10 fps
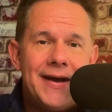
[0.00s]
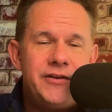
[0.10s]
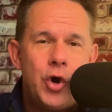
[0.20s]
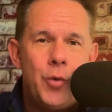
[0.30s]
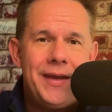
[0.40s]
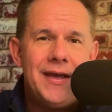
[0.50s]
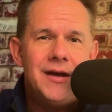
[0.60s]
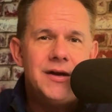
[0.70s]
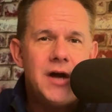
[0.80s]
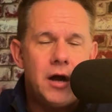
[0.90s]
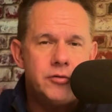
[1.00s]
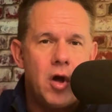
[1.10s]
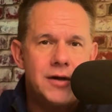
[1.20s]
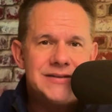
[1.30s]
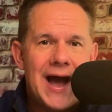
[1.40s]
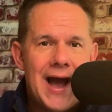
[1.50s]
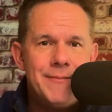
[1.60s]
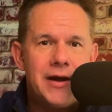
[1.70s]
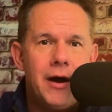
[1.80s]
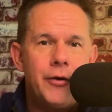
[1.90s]
Adobe a long
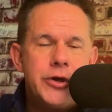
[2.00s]
time ago.